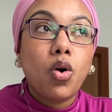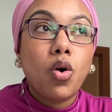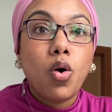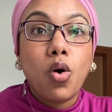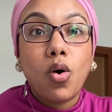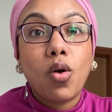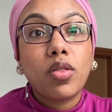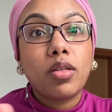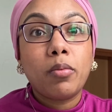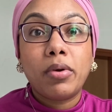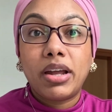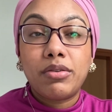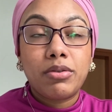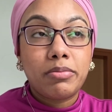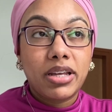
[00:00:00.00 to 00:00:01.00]
all the
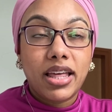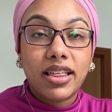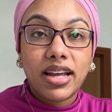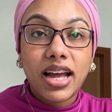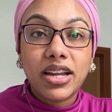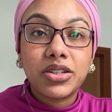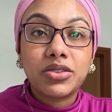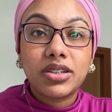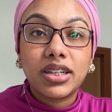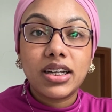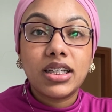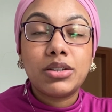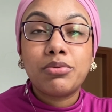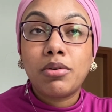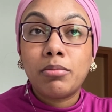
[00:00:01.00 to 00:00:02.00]
way from the other country.
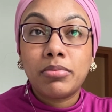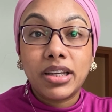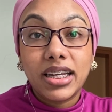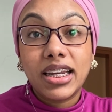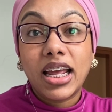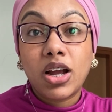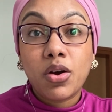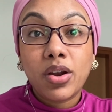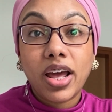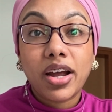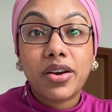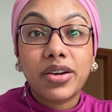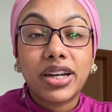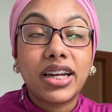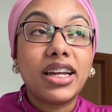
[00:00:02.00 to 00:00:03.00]
He's from Guinea,
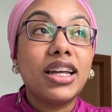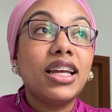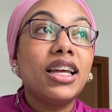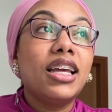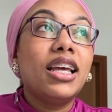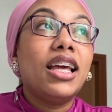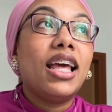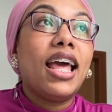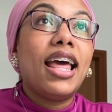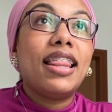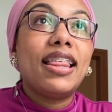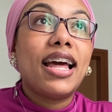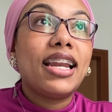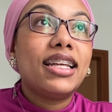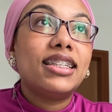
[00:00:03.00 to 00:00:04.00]

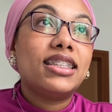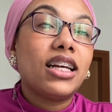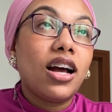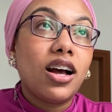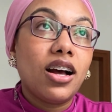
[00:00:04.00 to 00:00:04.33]
that is